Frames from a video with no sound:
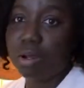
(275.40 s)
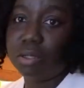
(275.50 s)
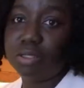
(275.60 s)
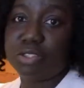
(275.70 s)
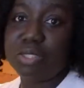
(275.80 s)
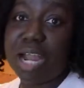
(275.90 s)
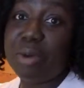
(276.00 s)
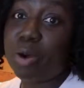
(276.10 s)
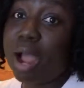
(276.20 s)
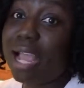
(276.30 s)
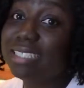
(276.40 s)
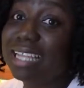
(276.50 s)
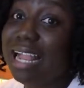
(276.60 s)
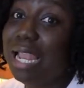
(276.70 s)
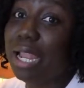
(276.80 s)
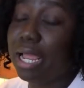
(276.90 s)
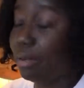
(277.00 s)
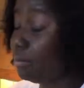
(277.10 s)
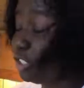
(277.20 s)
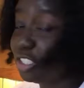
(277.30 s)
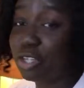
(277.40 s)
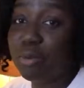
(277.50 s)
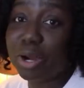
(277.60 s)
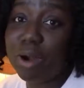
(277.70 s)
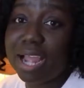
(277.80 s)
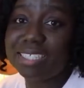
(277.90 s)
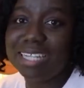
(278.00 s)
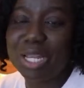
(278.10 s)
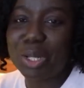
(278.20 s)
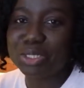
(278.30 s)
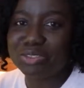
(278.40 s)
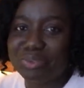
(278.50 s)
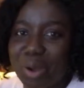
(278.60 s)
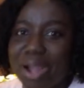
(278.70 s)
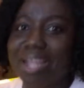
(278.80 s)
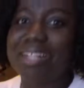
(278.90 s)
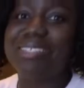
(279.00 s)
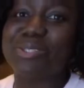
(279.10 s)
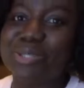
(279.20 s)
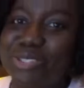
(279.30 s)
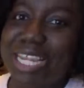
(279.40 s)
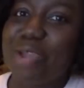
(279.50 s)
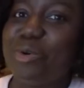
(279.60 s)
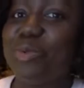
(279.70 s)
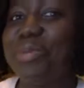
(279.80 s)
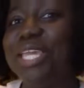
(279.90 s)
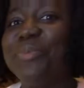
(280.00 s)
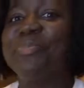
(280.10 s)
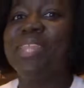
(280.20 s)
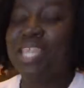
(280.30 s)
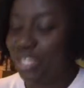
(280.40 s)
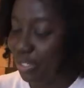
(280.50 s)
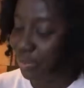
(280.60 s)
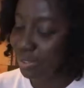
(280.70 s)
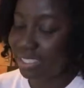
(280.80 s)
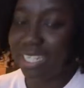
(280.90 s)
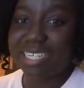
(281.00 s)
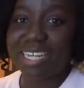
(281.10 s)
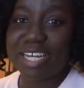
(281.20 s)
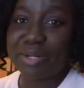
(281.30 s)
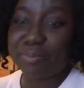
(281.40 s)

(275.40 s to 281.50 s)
Tuna requires shito requires a lot of oil, so today we'll be using a